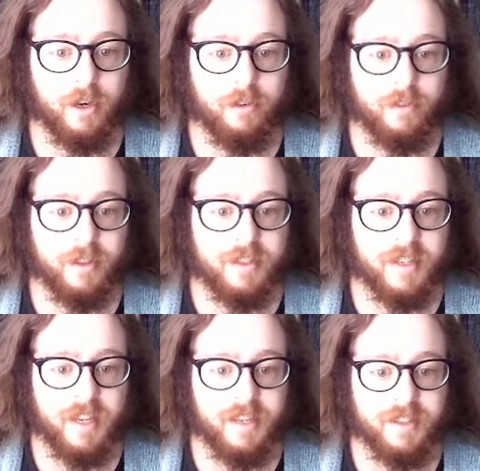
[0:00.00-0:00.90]
for this
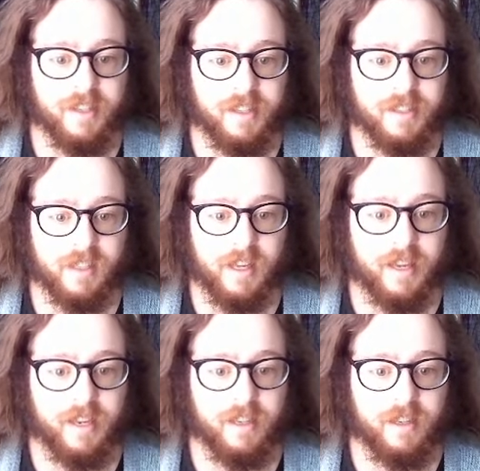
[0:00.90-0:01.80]
case, it's
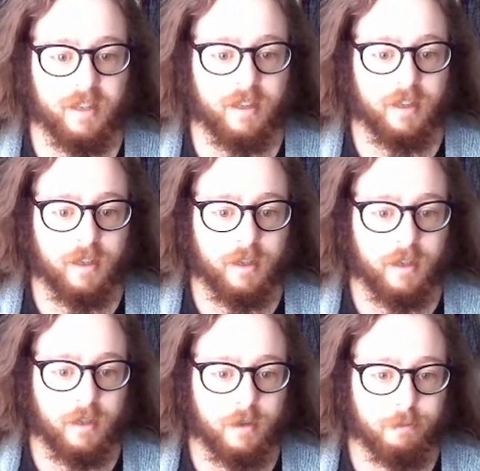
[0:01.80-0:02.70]
like
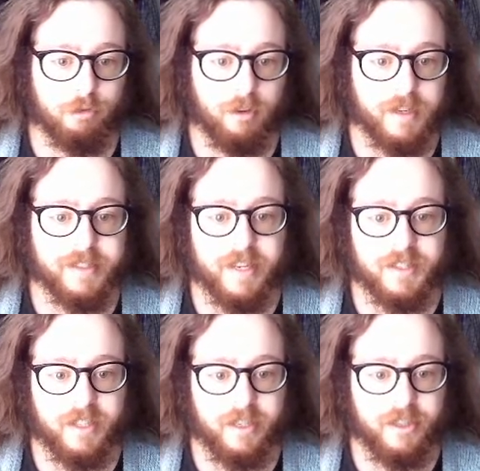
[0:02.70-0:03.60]

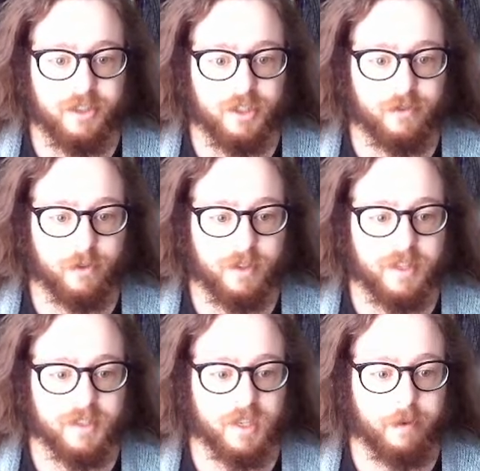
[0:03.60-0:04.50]
processes for
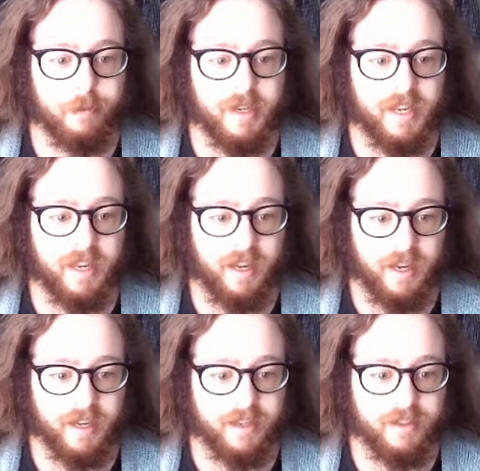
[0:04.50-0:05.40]
this company
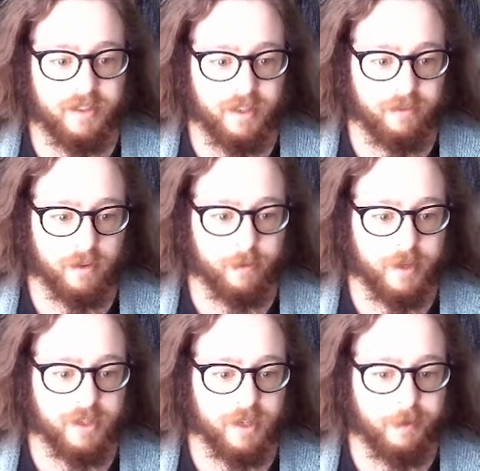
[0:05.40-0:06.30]
and
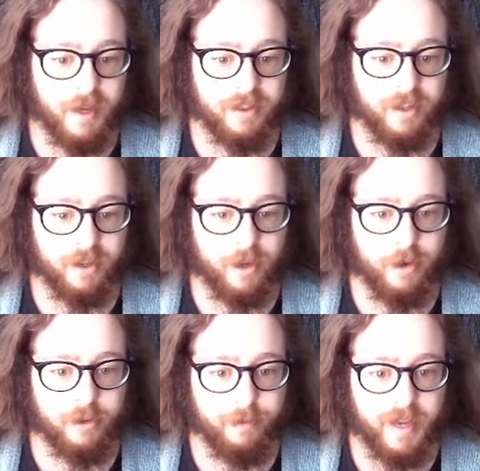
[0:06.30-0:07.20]
information about their
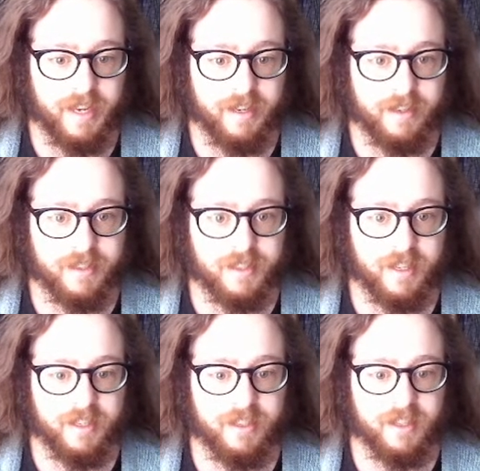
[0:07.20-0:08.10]
code base,
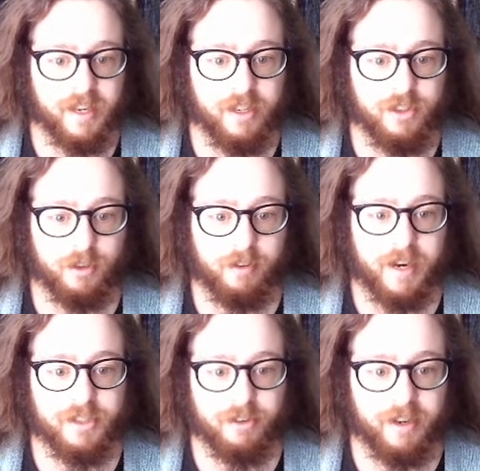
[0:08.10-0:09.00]
and it's like a
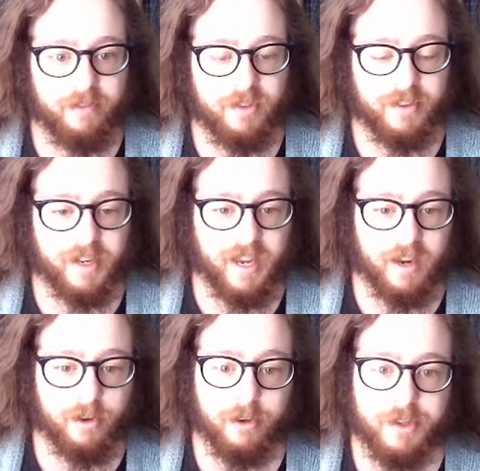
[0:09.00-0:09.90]
directory of different
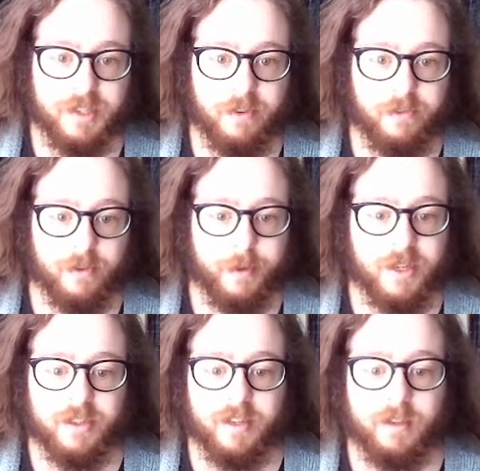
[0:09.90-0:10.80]
categories of
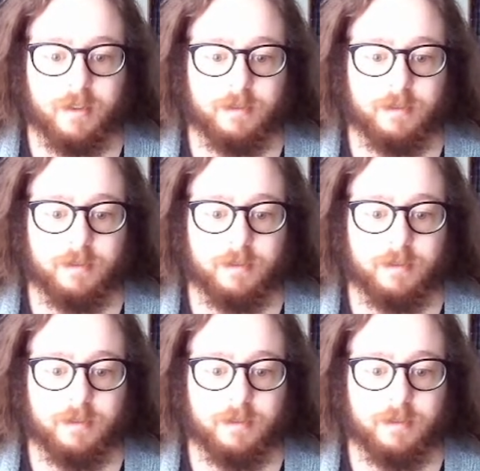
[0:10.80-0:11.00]
information.